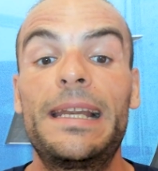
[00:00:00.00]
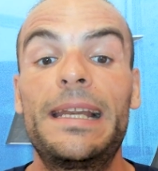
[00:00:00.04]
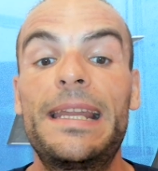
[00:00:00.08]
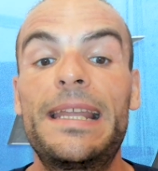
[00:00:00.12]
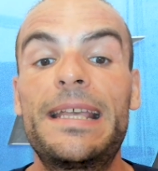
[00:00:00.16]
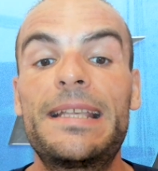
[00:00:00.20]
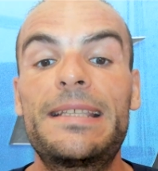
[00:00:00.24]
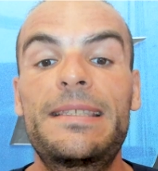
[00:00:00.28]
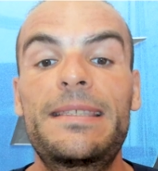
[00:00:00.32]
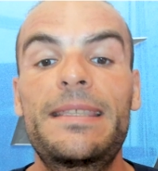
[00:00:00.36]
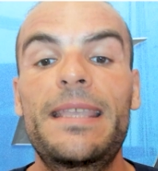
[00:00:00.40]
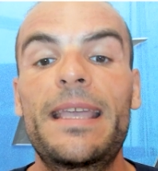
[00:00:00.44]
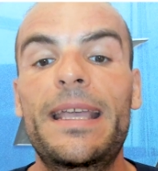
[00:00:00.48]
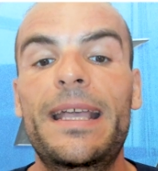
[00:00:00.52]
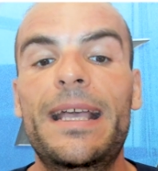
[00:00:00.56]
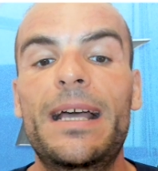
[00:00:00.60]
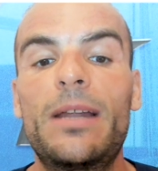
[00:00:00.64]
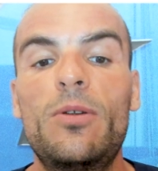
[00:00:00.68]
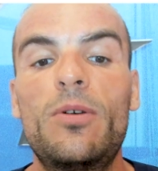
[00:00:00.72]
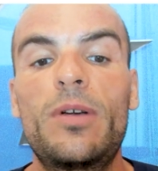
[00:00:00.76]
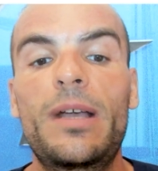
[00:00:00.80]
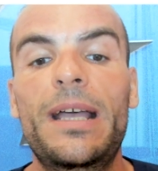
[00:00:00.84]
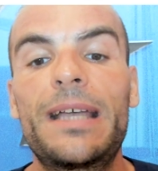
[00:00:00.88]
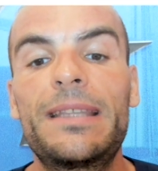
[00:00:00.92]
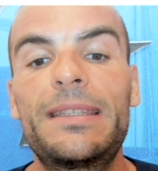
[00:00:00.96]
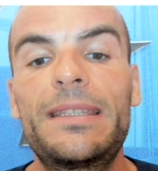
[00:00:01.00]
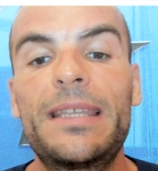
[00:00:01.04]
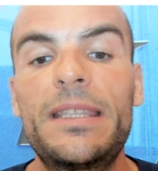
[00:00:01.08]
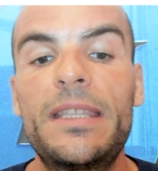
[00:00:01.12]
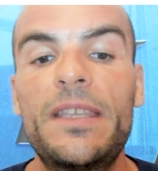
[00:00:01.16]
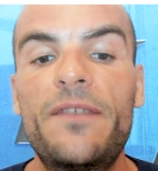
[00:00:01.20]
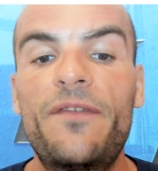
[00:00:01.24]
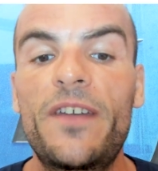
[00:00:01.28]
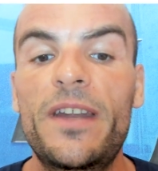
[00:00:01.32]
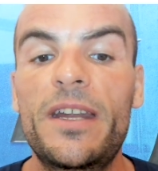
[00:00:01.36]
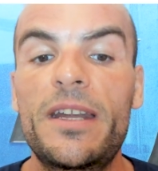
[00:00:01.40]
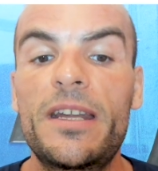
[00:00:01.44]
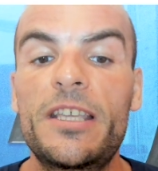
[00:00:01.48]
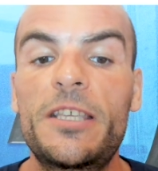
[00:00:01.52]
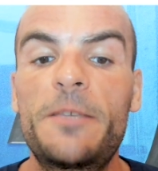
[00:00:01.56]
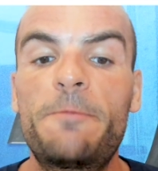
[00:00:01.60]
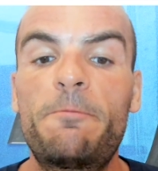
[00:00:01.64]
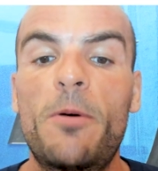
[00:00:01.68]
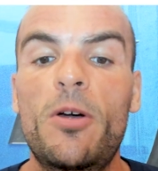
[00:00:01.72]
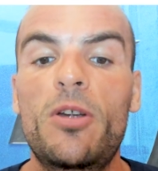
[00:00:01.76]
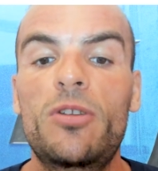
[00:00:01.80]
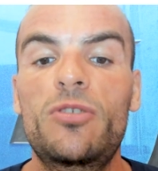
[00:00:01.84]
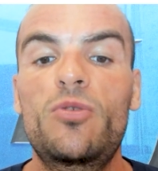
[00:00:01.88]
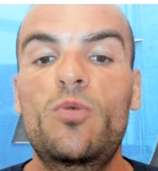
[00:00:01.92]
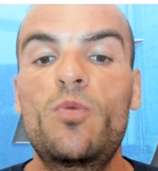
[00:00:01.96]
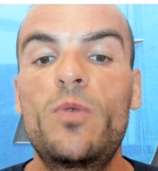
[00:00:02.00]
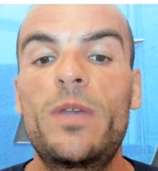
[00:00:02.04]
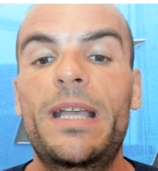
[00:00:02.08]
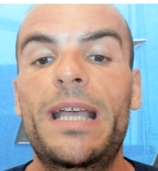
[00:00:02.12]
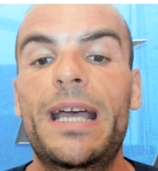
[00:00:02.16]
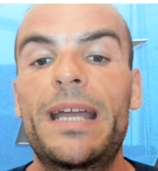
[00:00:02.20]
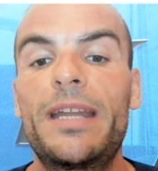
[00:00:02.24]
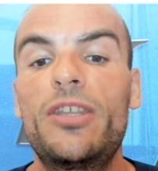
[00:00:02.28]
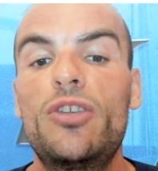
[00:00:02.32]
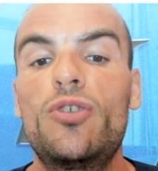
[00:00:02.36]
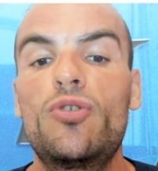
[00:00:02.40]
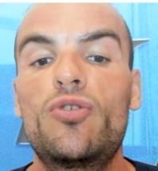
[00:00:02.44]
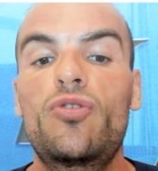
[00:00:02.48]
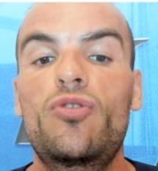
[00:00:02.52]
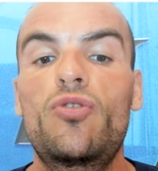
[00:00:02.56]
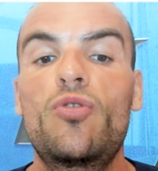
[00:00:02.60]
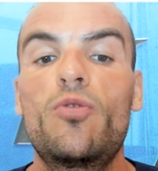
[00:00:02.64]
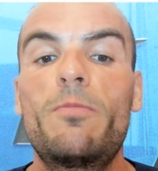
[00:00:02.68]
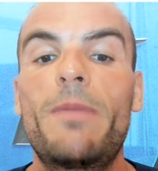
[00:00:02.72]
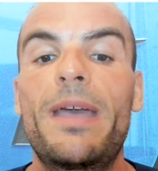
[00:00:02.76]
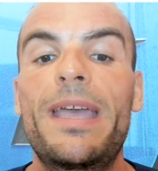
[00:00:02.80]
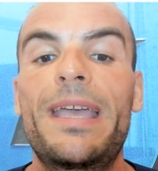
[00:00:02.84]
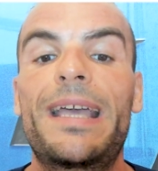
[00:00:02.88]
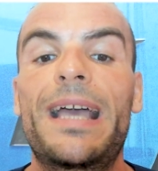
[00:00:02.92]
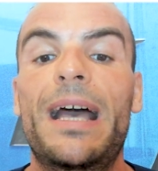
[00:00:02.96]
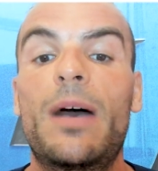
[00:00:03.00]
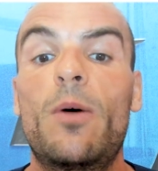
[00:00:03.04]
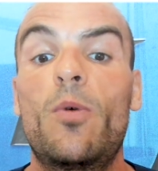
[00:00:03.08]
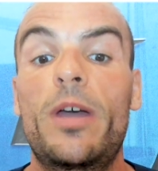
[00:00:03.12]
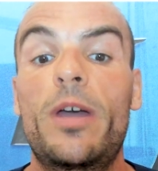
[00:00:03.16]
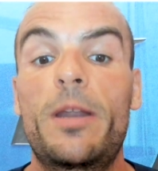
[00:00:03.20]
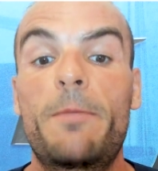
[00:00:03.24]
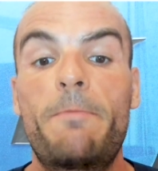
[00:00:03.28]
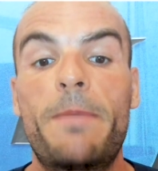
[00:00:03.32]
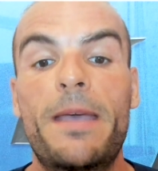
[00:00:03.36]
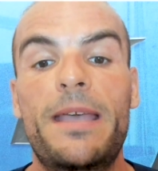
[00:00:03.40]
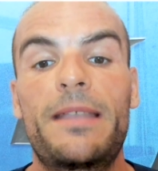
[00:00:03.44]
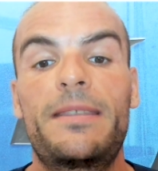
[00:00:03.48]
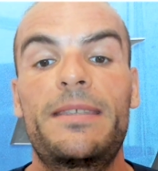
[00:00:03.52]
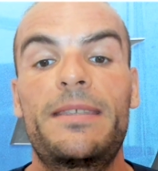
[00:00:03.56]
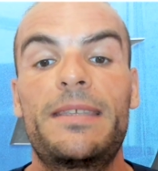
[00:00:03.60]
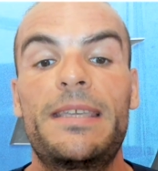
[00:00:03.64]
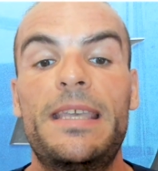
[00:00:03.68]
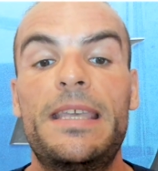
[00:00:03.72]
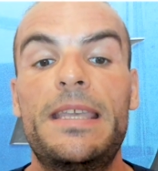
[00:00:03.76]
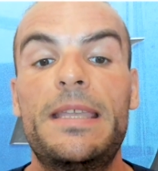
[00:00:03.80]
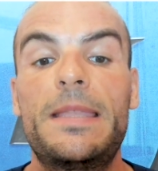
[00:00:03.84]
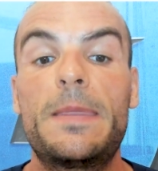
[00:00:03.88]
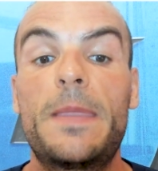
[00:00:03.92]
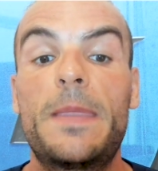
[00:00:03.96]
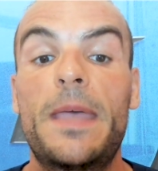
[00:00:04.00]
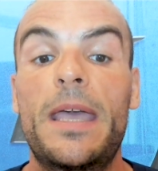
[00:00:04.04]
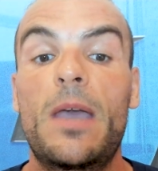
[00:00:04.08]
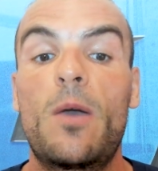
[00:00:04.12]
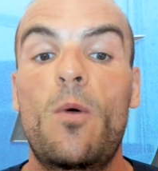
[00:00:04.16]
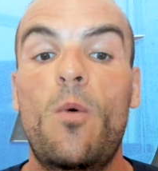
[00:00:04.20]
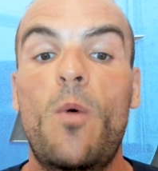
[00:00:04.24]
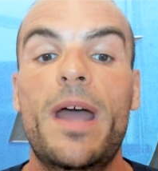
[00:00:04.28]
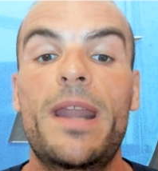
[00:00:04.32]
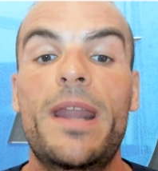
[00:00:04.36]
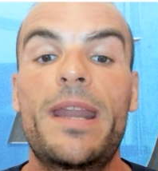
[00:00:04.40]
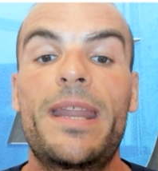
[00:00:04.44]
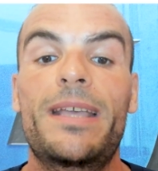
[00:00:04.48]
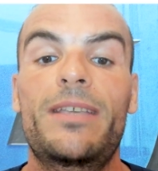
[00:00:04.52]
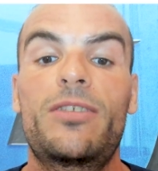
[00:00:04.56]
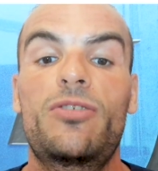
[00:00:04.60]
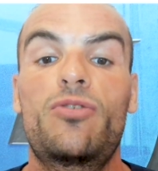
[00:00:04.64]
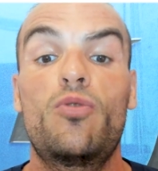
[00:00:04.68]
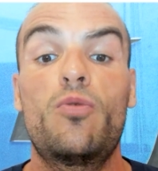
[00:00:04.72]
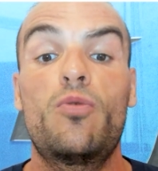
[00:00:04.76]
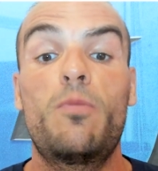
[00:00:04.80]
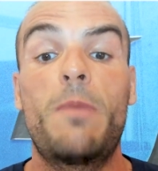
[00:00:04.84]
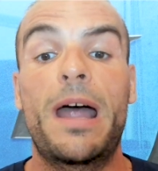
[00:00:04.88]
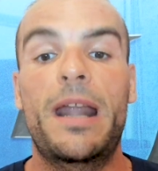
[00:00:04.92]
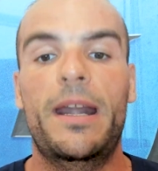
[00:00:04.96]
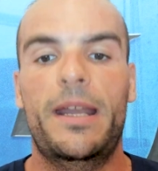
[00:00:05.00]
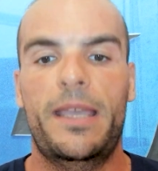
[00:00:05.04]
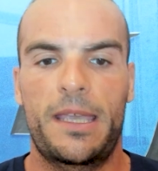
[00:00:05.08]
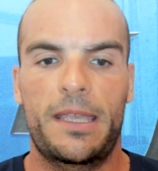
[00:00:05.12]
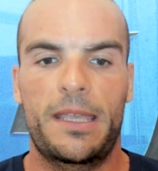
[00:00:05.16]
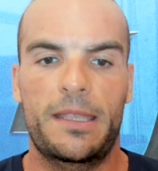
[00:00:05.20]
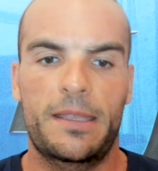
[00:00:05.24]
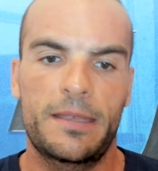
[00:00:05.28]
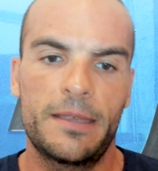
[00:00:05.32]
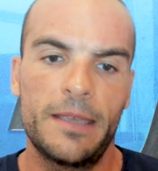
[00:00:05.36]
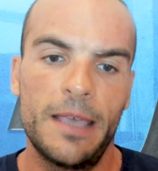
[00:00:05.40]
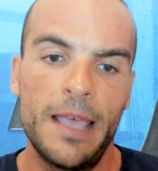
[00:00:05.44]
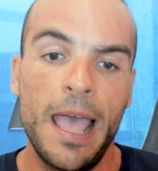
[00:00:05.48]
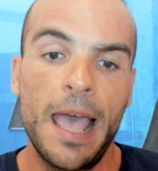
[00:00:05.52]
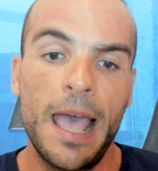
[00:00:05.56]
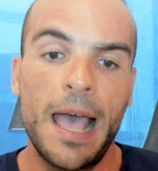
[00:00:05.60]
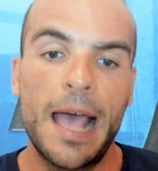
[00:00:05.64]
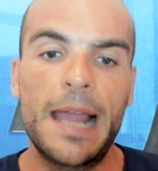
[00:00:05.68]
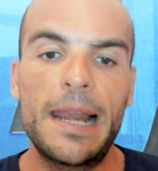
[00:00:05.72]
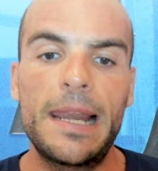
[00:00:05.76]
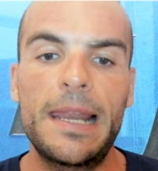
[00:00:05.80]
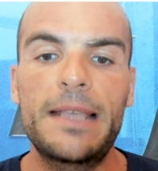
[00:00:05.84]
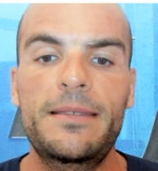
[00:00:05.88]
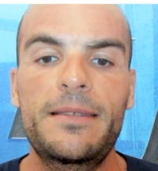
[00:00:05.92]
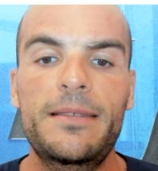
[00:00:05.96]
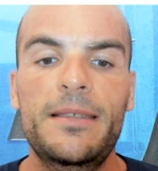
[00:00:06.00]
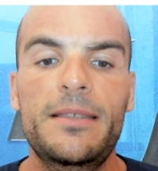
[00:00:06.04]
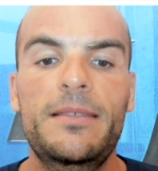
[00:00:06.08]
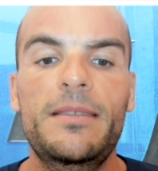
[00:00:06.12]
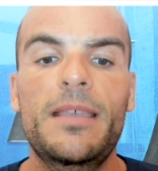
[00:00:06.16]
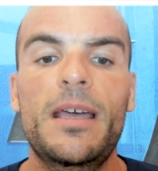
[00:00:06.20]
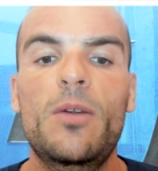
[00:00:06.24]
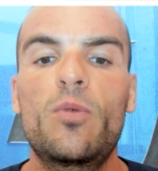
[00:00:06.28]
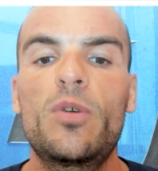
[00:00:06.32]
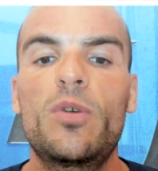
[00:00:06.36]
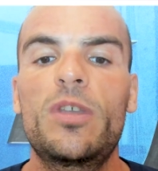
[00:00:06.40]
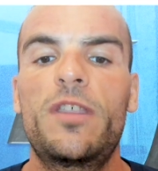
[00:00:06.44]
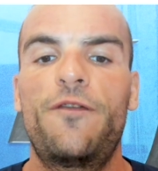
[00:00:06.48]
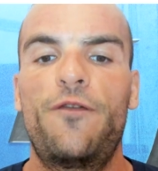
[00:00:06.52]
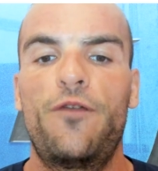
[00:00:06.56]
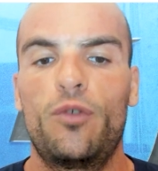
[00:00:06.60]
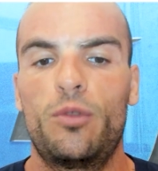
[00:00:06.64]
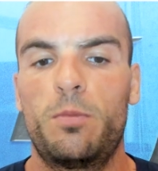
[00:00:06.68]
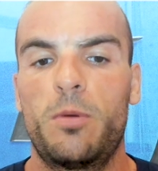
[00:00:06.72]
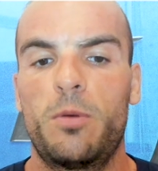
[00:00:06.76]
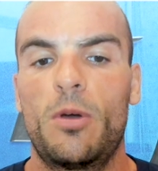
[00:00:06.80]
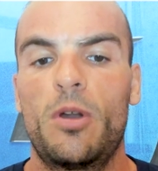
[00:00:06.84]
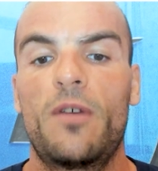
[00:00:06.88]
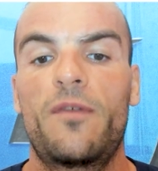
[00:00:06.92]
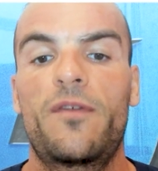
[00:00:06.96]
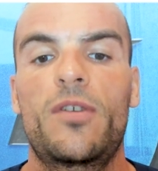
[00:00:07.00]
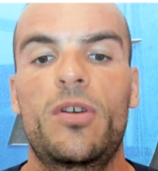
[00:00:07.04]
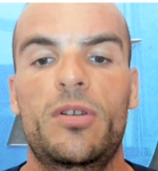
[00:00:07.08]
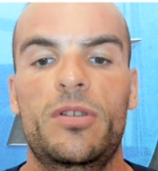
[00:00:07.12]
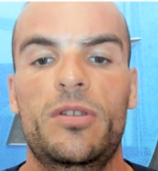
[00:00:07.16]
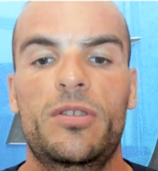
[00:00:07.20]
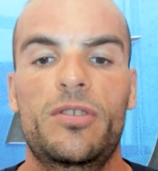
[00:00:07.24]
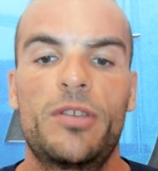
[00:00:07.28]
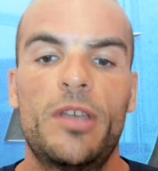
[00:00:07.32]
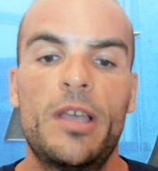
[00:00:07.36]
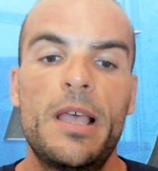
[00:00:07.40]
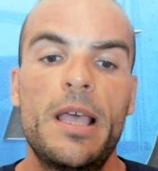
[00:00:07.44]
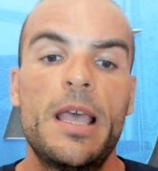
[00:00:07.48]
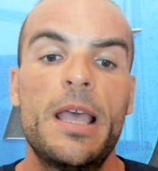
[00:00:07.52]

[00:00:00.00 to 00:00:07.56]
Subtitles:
let's take a look at the different sports we can use to make our bets in the 1x2 market. And let's start with football, of course.